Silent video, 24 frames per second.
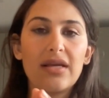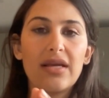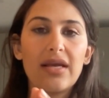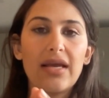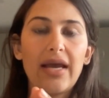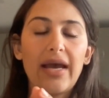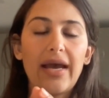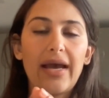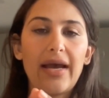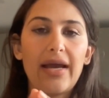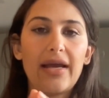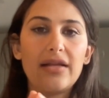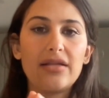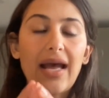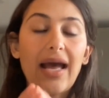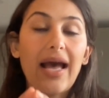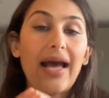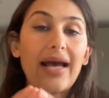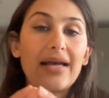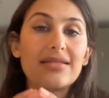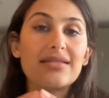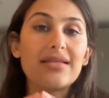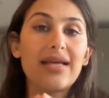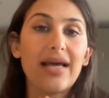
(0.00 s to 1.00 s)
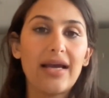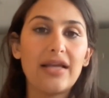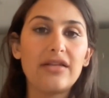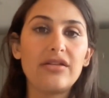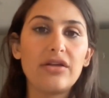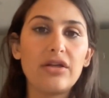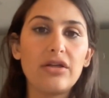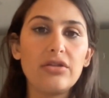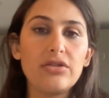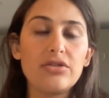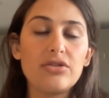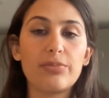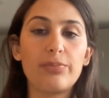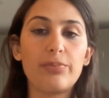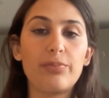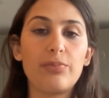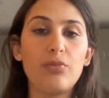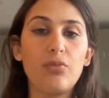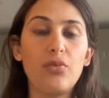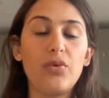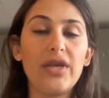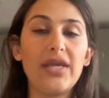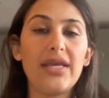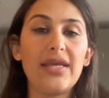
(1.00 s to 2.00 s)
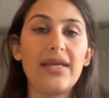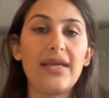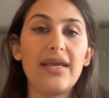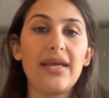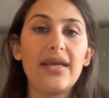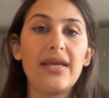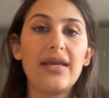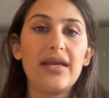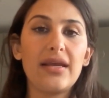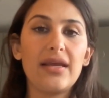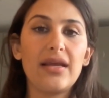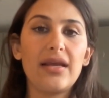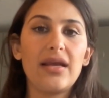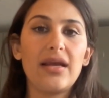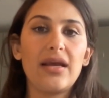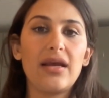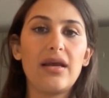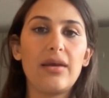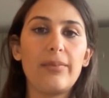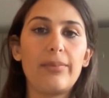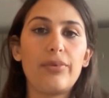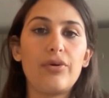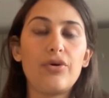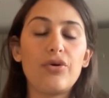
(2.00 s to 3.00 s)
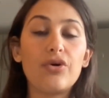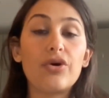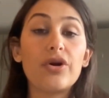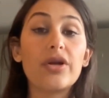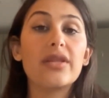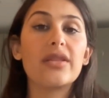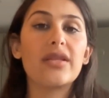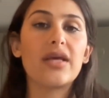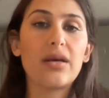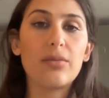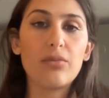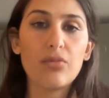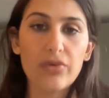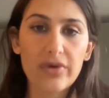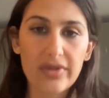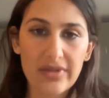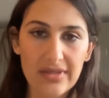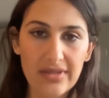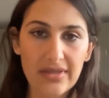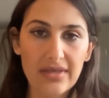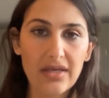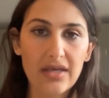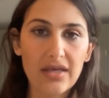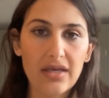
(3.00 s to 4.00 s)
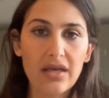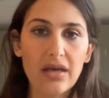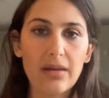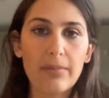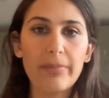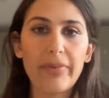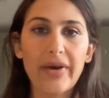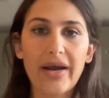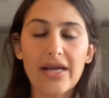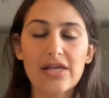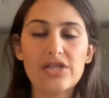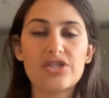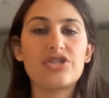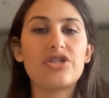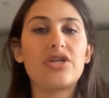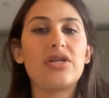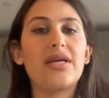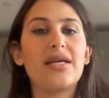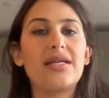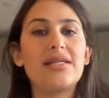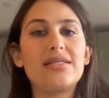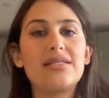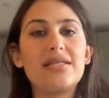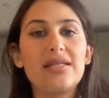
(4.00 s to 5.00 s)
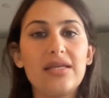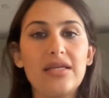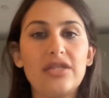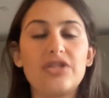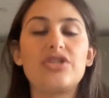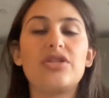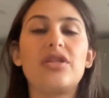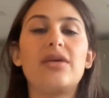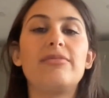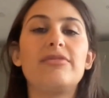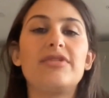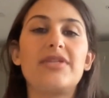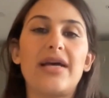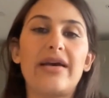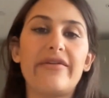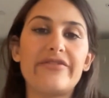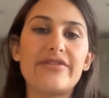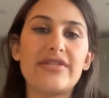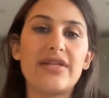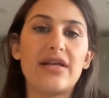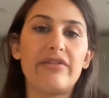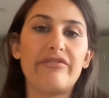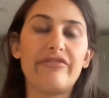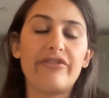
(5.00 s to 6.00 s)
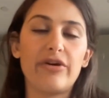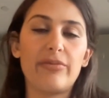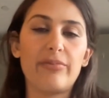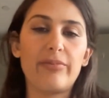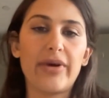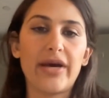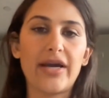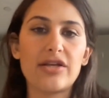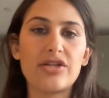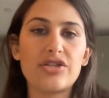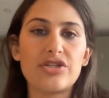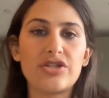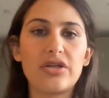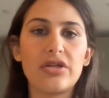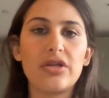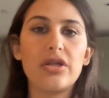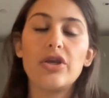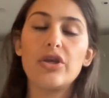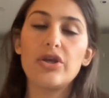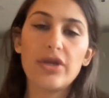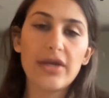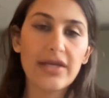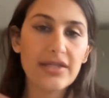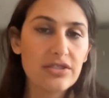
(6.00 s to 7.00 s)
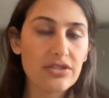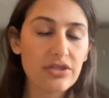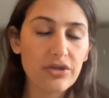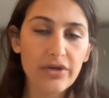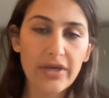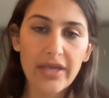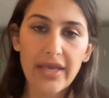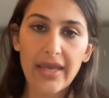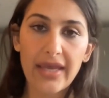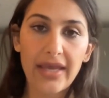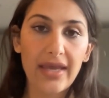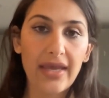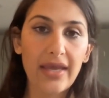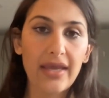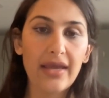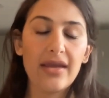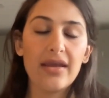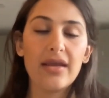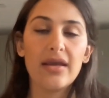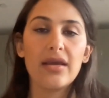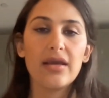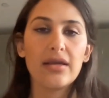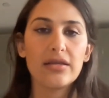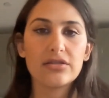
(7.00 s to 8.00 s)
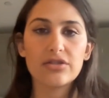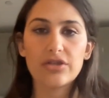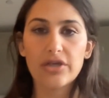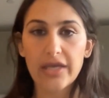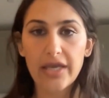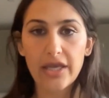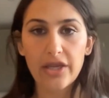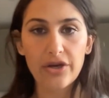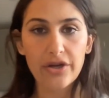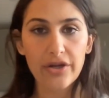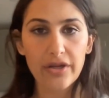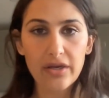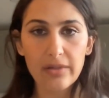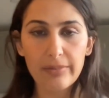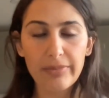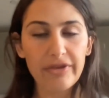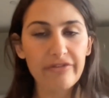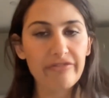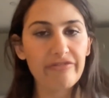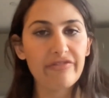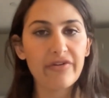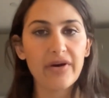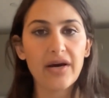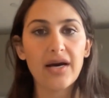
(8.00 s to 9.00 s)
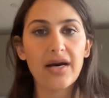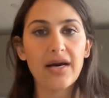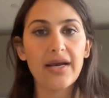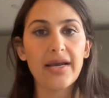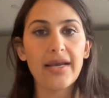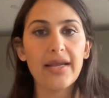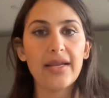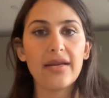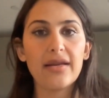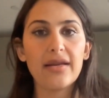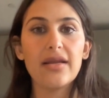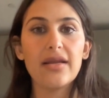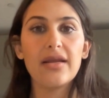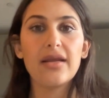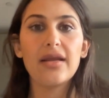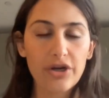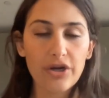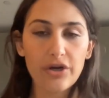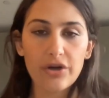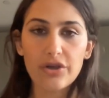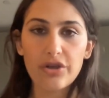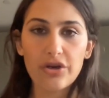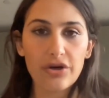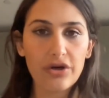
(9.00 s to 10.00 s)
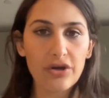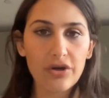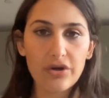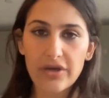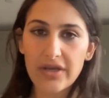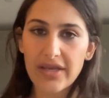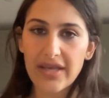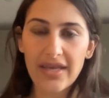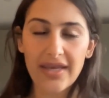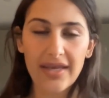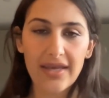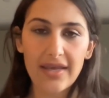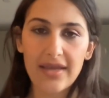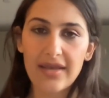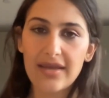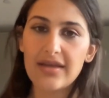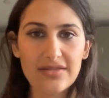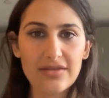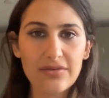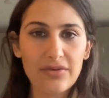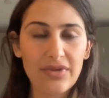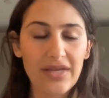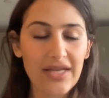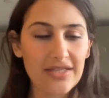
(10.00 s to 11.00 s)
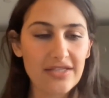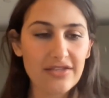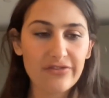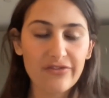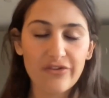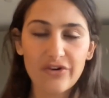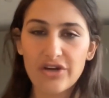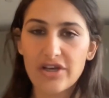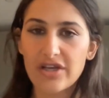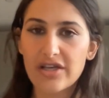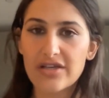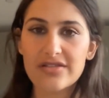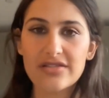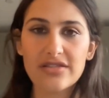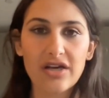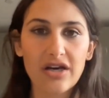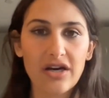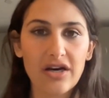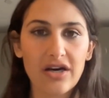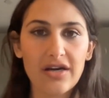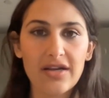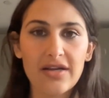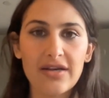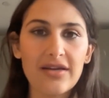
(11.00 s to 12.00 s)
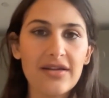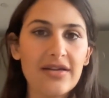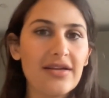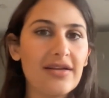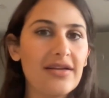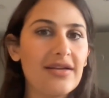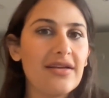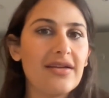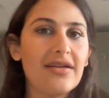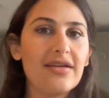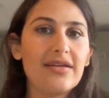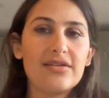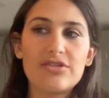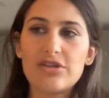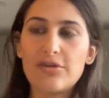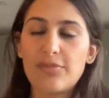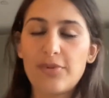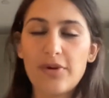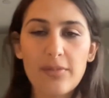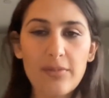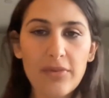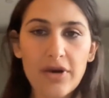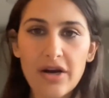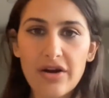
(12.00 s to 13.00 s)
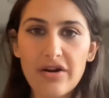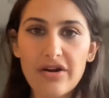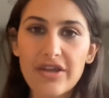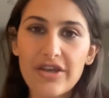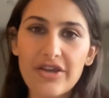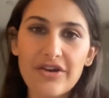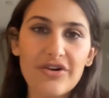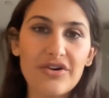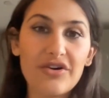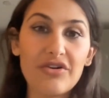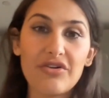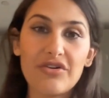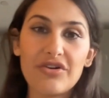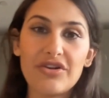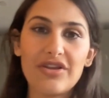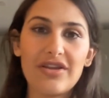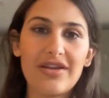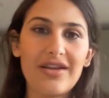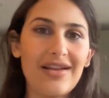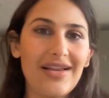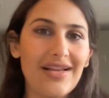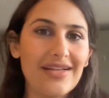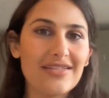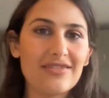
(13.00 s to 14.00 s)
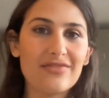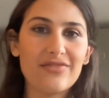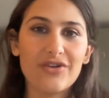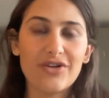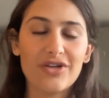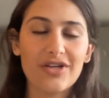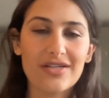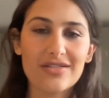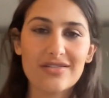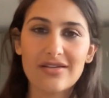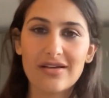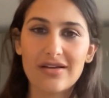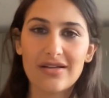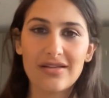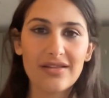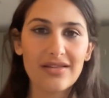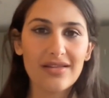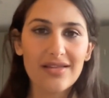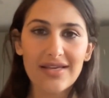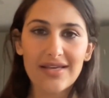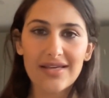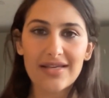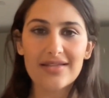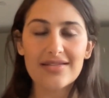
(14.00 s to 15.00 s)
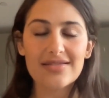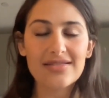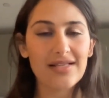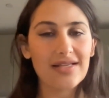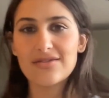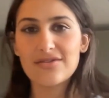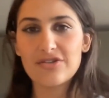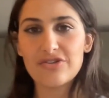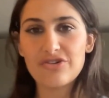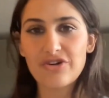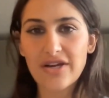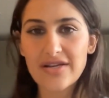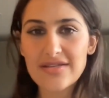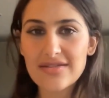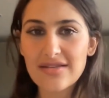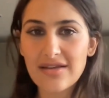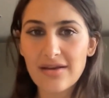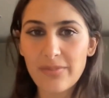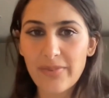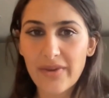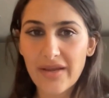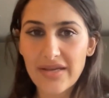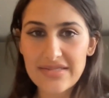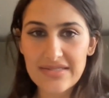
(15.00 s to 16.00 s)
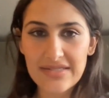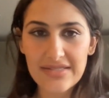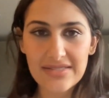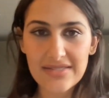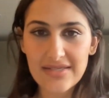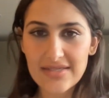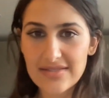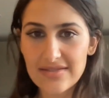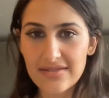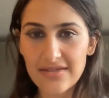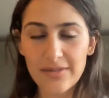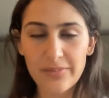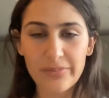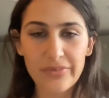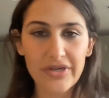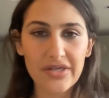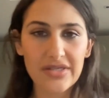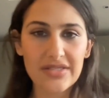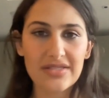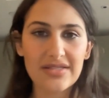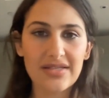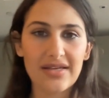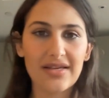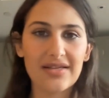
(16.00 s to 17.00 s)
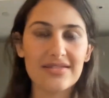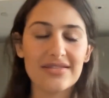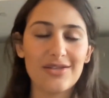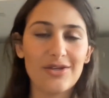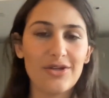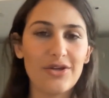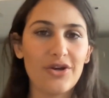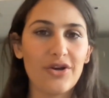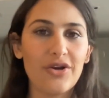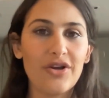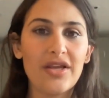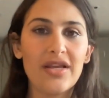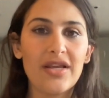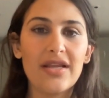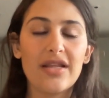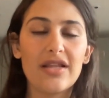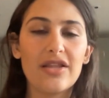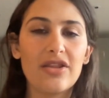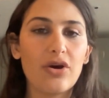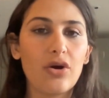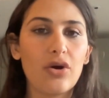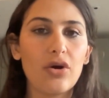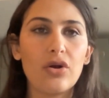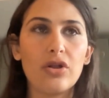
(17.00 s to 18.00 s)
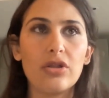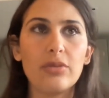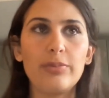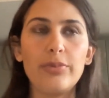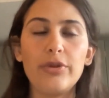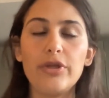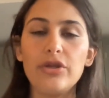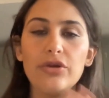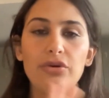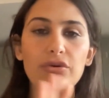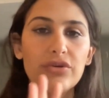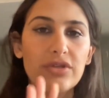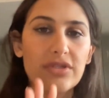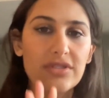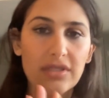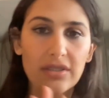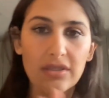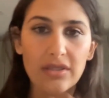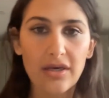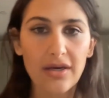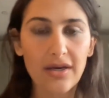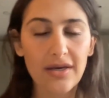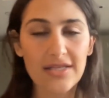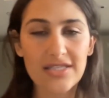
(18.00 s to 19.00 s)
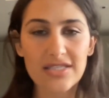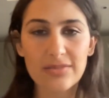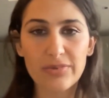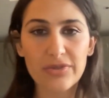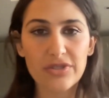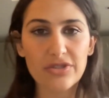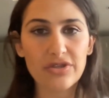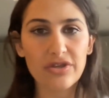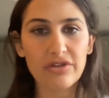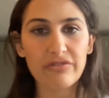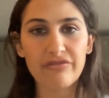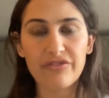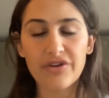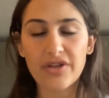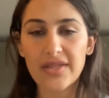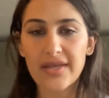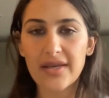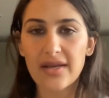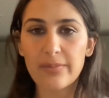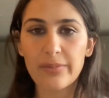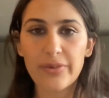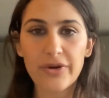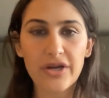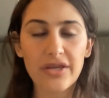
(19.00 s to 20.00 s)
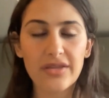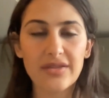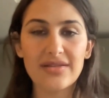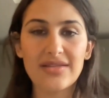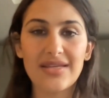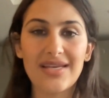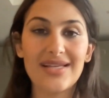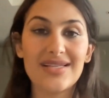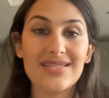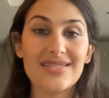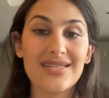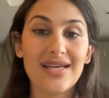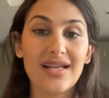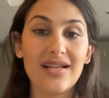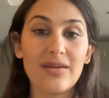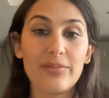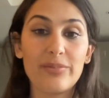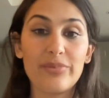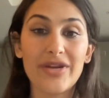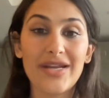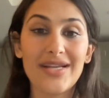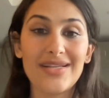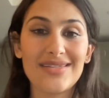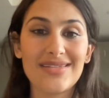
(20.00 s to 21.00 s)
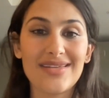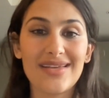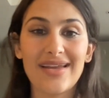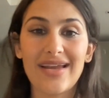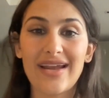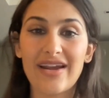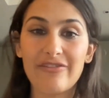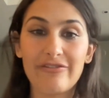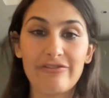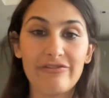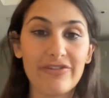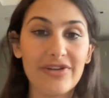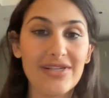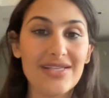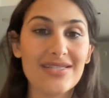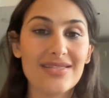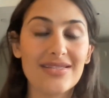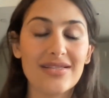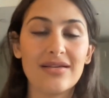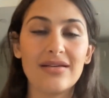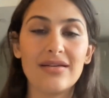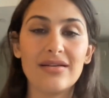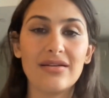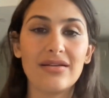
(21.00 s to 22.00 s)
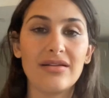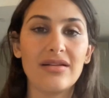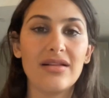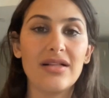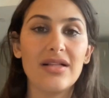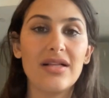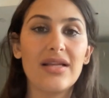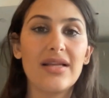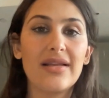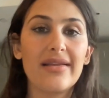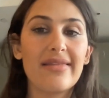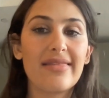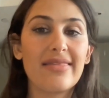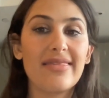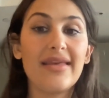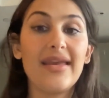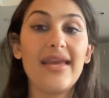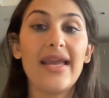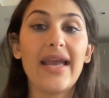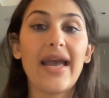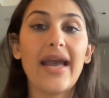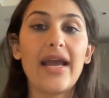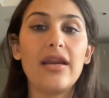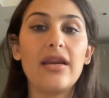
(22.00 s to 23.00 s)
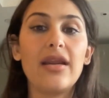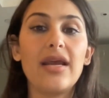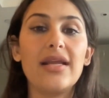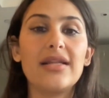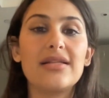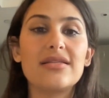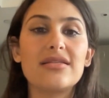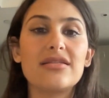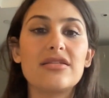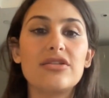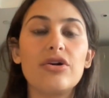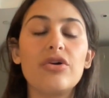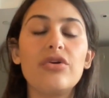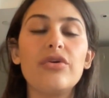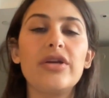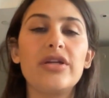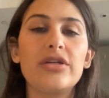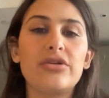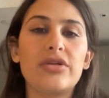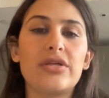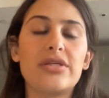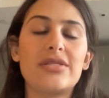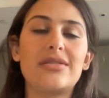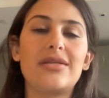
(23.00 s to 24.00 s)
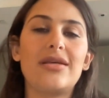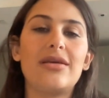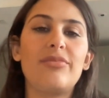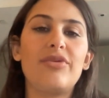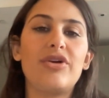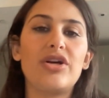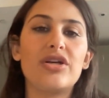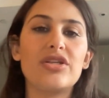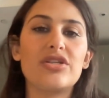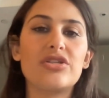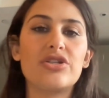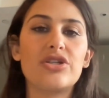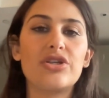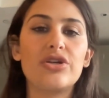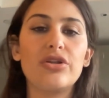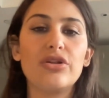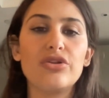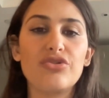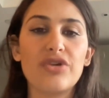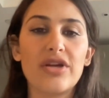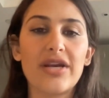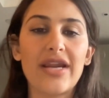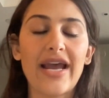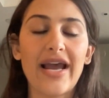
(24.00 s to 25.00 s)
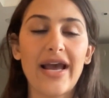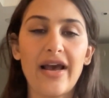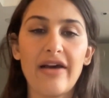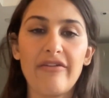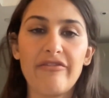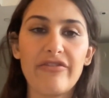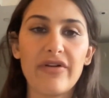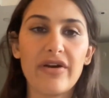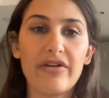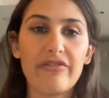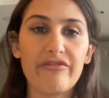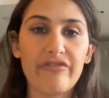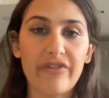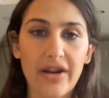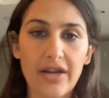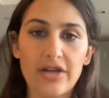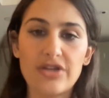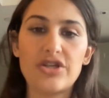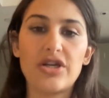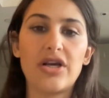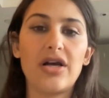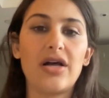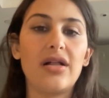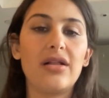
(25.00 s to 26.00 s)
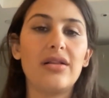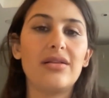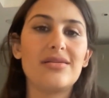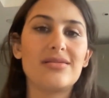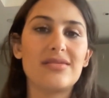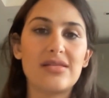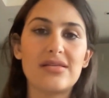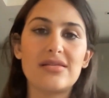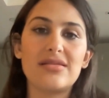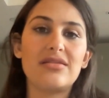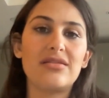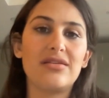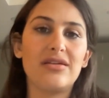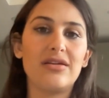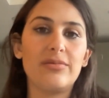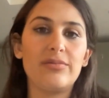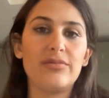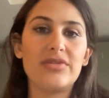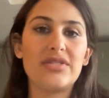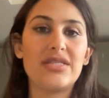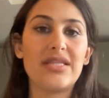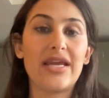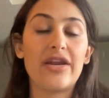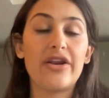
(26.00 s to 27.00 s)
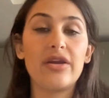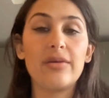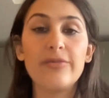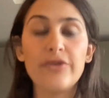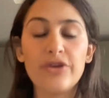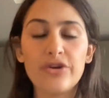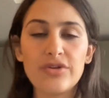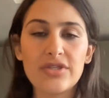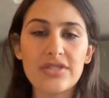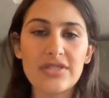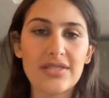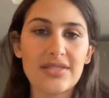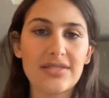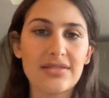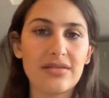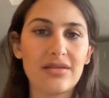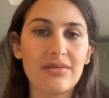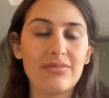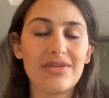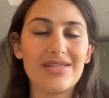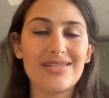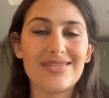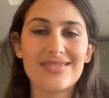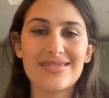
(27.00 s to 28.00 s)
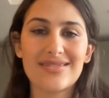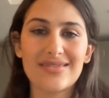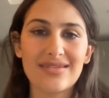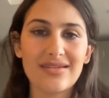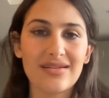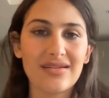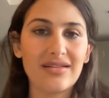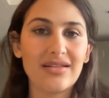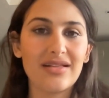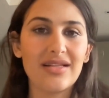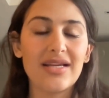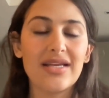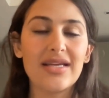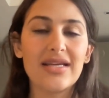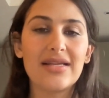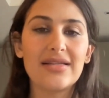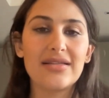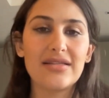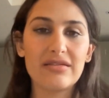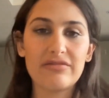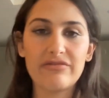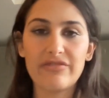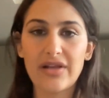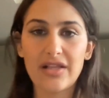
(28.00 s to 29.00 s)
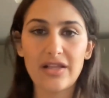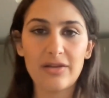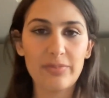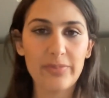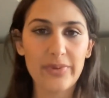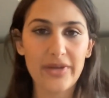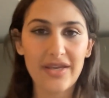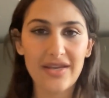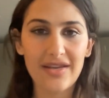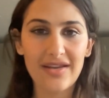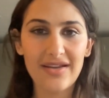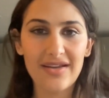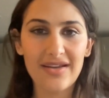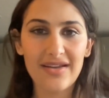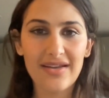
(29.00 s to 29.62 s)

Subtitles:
And as adults, we pour them with compassion and teach them to have self compassion. It's okay. It's okay. You're going to be fine. You're okay. Let's focus on Super Mario. Let's focus on this. Let's dress up as a Disney princess. The whole balloons in the hospital for their birthday, celebrating every single thing. And it's so interesting because children have fragile systems. Their immune system is still developing.